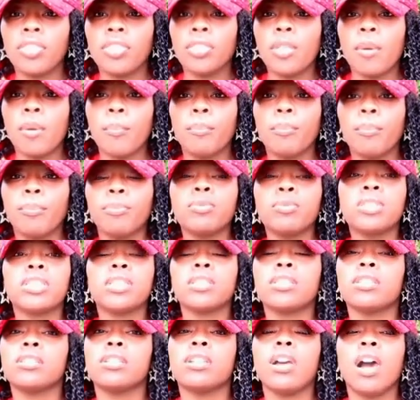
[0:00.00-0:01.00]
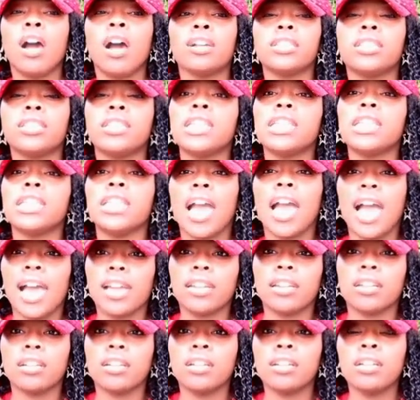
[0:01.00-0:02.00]
the uh,
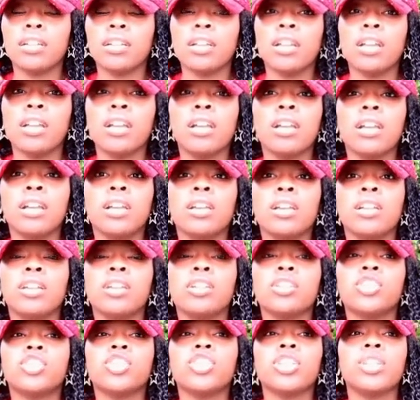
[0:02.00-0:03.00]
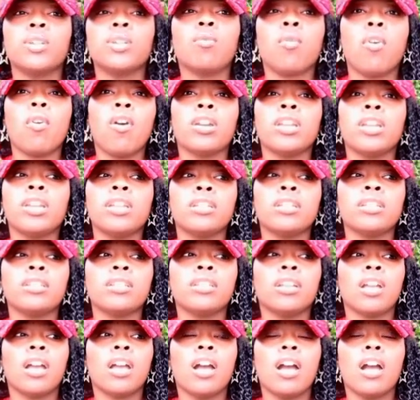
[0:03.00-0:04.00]
Tiana, she wanted
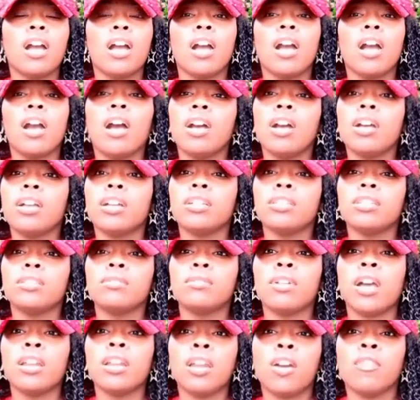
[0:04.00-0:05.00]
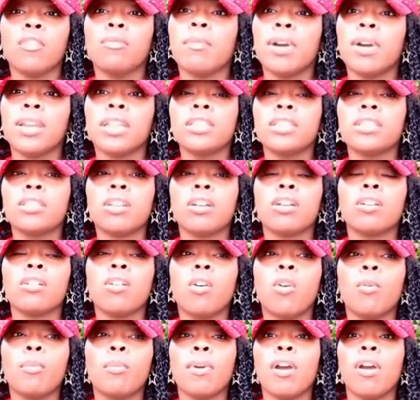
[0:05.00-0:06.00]
her enough money
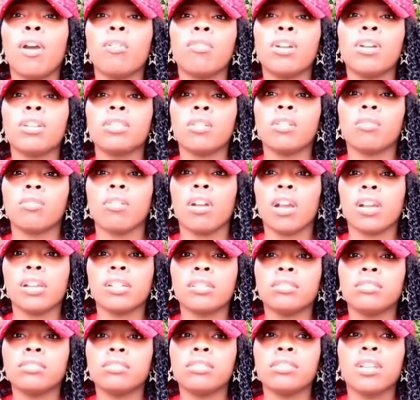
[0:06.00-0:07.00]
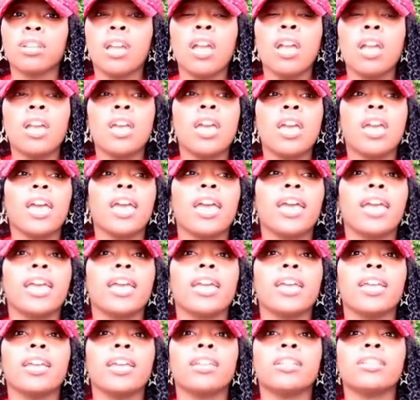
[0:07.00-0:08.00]
to open her restaurant.
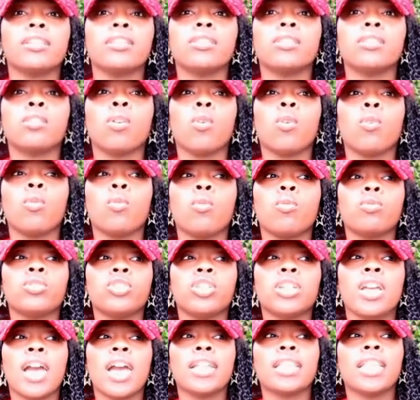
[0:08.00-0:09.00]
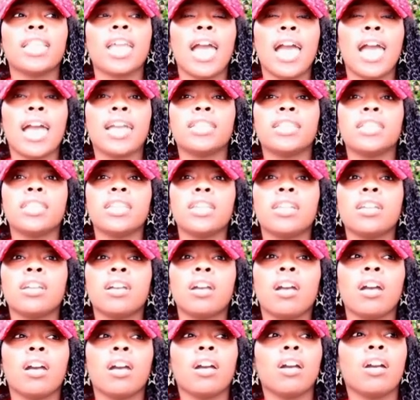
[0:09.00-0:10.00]
And so she got the
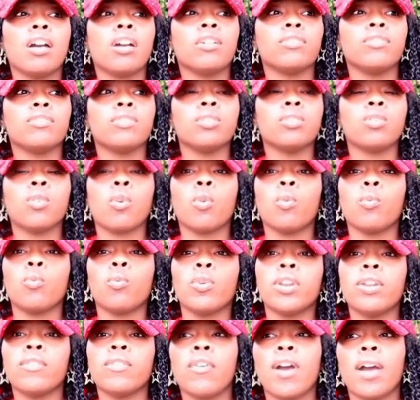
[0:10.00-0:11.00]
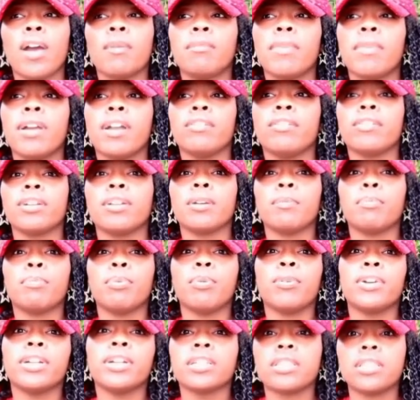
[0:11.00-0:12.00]
idea of, you know, what if I marry a
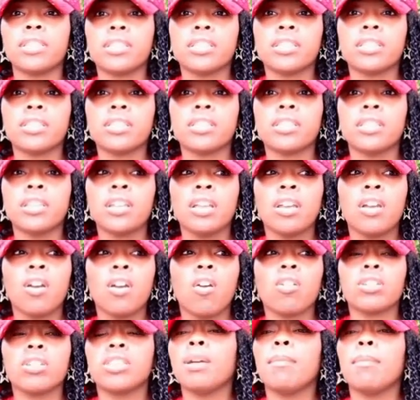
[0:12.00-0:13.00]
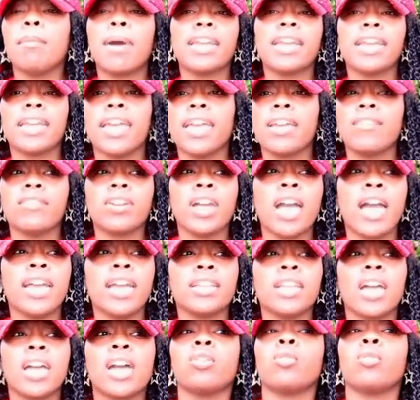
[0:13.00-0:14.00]
prince? Or somebody gave her the
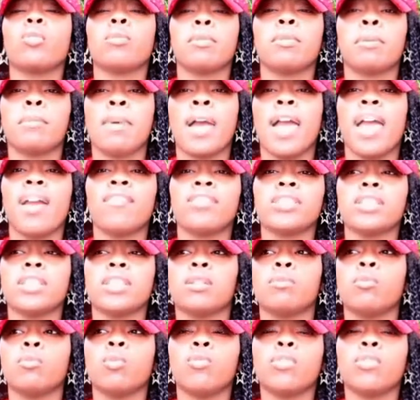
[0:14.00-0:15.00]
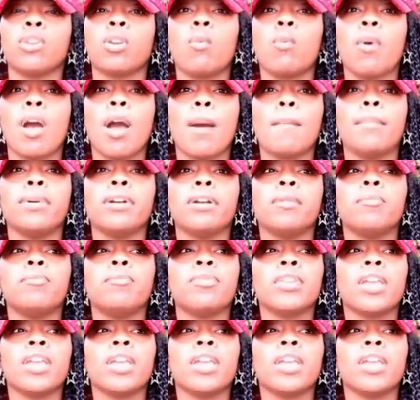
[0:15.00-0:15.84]
idea. I don't remember. I haven't seen the movie in a while, but